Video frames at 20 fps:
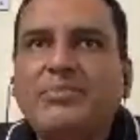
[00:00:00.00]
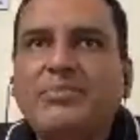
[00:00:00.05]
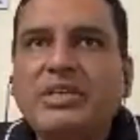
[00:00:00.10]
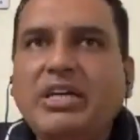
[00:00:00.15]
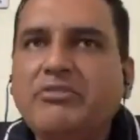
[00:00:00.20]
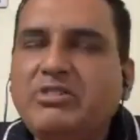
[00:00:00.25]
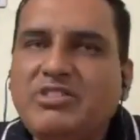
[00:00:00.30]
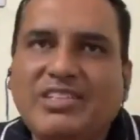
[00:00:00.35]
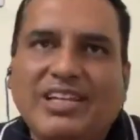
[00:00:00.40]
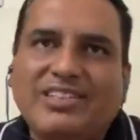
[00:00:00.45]
there
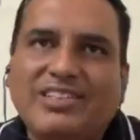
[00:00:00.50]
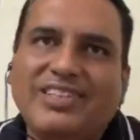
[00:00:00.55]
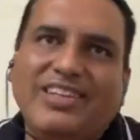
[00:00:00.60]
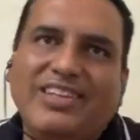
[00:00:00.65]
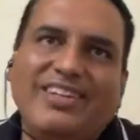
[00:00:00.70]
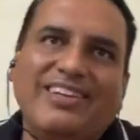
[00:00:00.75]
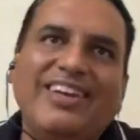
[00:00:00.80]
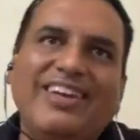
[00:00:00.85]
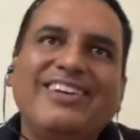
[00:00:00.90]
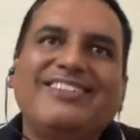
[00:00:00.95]
was nothing.
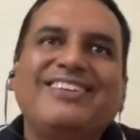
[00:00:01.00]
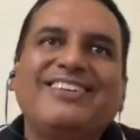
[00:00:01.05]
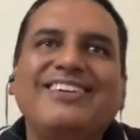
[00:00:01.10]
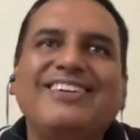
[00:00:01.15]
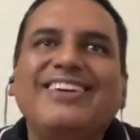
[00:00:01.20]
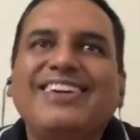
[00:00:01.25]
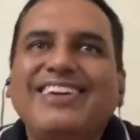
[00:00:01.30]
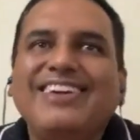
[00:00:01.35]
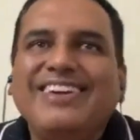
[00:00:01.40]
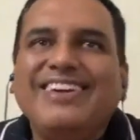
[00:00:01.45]

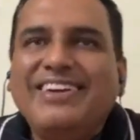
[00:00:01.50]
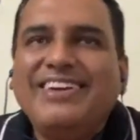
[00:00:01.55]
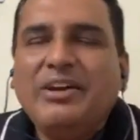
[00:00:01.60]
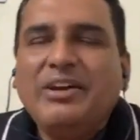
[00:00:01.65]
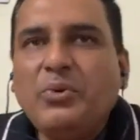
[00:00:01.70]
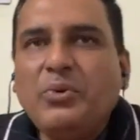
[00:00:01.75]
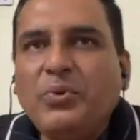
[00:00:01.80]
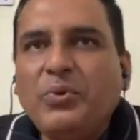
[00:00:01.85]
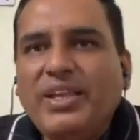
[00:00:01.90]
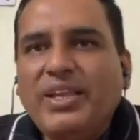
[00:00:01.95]

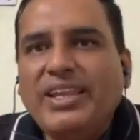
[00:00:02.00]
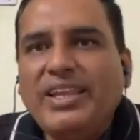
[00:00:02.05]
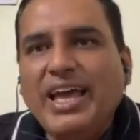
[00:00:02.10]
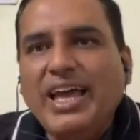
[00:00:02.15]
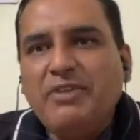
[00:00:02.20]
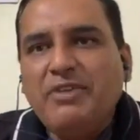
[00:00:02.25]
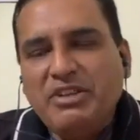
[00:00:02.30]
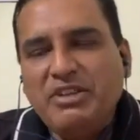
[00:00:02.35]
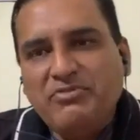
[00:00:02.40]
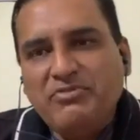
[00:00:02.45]
When
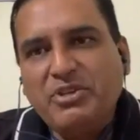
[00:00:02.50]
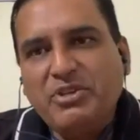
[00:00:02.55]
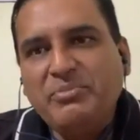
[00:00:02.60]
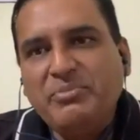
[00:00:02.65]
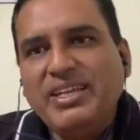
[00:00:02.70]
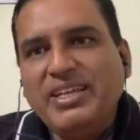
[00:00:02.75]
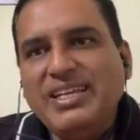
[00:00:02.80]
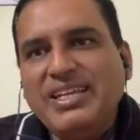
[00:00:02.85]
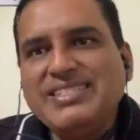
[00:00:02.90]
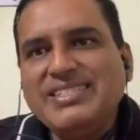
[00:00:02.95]
I went for my
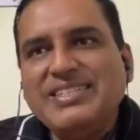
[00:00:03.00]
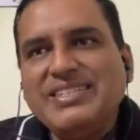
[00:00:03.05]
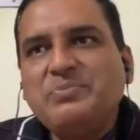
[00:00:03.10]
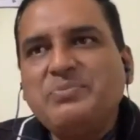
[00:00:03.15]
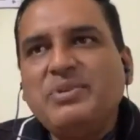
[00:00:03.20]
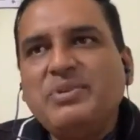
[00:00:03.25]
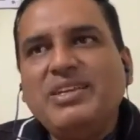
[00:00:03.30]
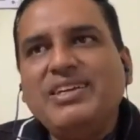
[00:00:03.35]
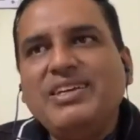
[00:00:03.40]
SSB,